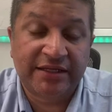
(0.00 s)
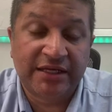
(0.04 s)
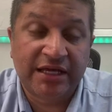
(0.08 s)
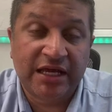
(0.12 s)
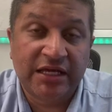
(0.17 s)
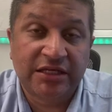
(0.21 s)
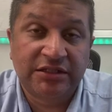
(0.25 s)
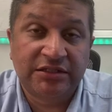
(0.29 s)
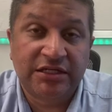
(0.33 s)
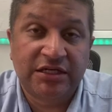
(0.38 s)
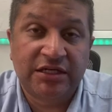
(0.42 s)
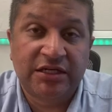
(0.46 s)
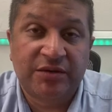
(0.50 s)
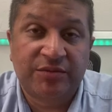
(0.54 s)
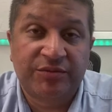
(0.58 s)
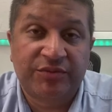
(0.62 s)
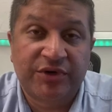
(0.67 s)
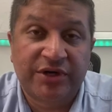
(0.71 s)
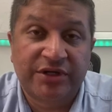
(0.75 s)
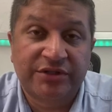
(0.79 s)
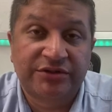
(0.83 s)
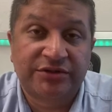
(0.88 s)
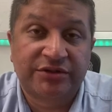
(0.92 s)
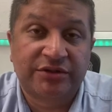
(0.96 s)
the AC
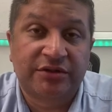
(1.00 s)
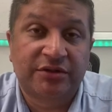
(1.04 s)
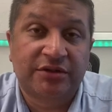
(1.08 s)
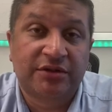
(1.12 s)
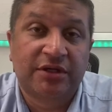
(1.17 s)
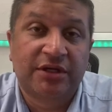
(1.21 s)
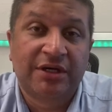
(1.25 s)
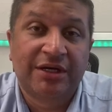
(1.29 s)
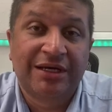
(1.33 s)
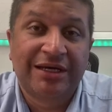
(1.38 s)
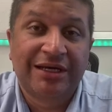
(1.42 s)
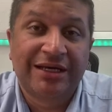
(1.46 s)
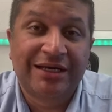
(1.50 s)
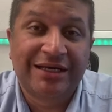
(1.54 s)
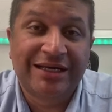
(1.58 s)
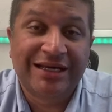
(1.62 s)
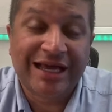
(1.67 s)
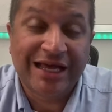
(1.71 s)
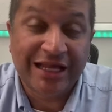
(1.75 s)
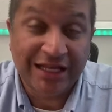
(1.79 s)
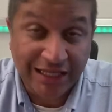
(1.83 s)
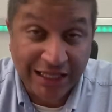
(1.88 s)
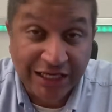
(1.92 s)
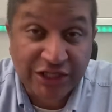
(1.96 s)
compressor
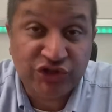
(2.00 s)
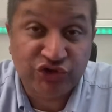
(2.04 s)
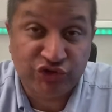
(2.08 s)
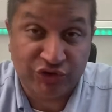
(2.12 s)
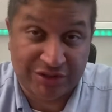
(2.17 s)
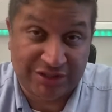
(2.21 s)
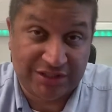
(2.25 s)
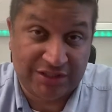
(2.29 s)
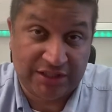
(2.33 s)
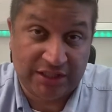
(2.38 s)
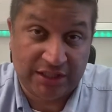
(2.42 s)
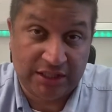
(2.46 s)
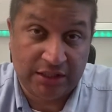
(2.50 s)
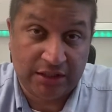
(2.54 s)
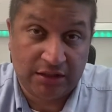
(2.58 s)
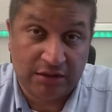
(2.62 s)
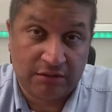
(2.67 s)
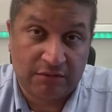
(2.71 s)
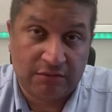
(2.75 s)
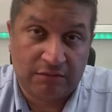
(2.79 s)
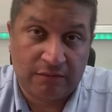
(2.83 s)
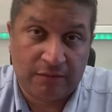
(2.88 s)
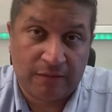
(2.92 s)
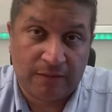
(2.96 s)
electrically.
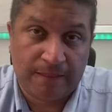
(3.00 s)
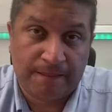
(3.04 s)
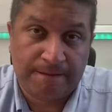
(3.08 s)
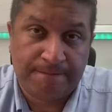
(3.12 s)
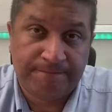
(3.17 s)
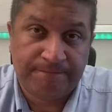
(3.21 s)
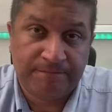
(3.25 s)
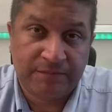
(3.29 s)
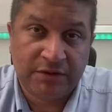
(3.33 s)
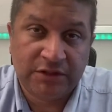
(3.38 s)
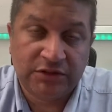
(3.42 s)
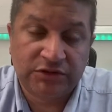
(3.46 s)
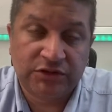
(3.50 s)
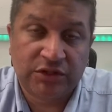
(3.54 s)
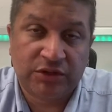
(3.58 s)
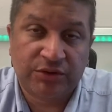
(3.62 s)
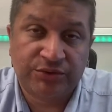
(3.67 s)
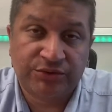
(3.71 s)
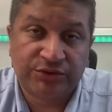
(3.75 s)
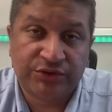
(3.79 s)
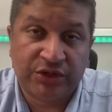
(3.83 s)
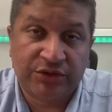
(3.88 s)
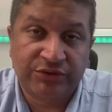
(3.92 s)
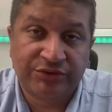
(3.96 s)

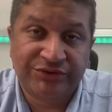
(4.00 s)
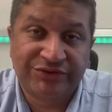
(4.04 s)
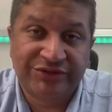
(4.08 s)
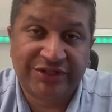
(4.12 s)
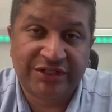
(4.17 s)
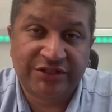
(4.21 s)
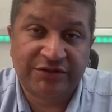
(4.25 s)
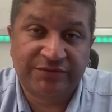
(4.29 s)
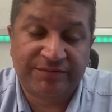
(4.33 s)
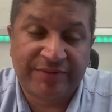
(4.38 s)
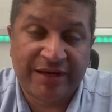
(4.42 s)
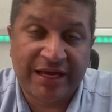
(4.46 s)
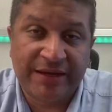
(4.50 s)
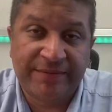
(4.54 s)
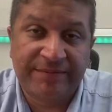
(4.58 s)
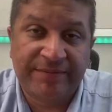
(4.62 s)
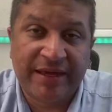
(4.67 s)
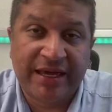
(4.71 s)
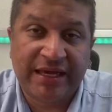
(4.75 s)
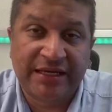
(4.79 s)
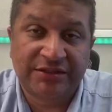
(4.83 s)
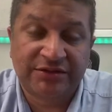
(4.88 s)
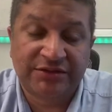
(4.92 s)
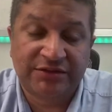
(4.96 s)
So don't just
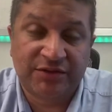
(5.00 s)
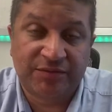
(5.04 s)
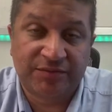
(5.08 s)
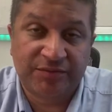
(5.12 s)
bypass the